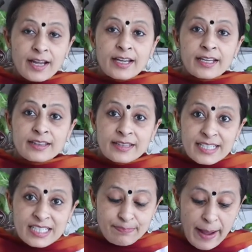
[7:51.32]
In
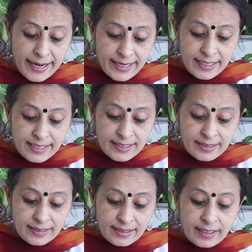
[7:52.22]
this packet,
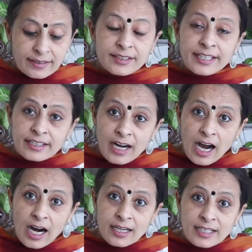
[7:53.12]
there
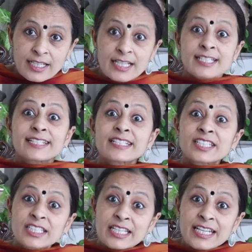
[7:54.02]
are
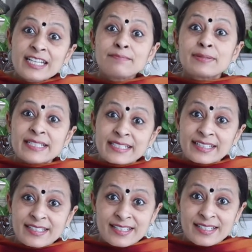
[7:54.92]
16
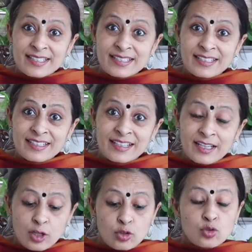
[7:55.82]
biscuits.
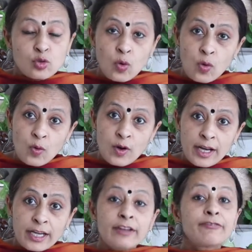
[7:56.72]
So
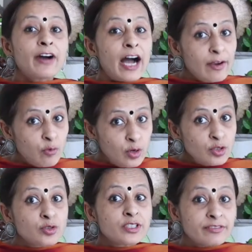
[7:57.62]
if I want
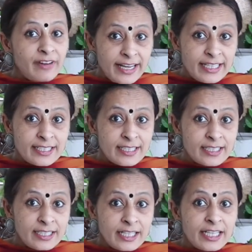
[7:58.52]
to divide it
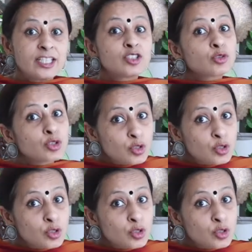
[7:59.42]
into